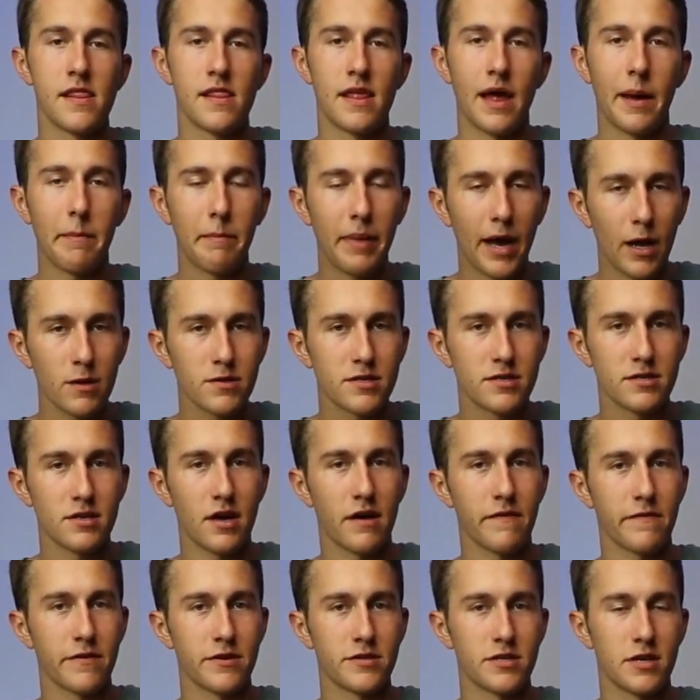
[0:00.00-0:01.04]
that bounces
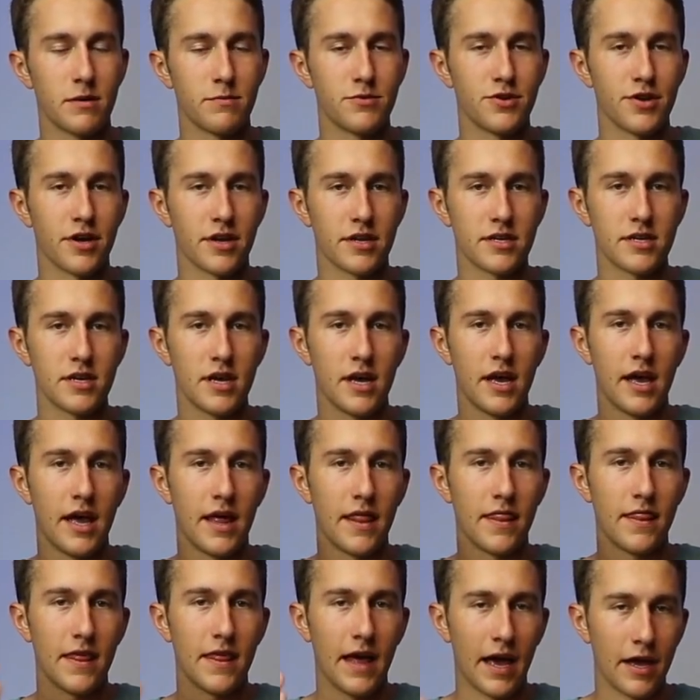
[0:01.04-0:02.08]
off your subject
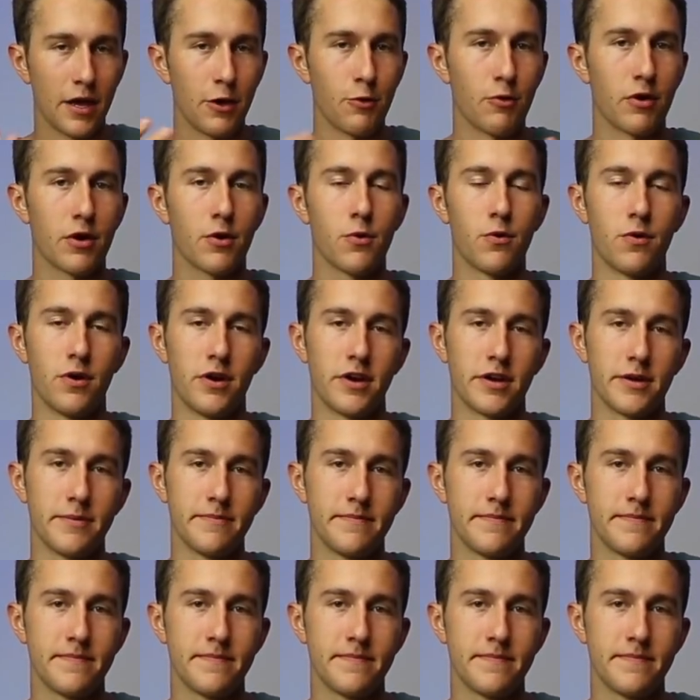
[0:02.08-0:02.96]
that you record.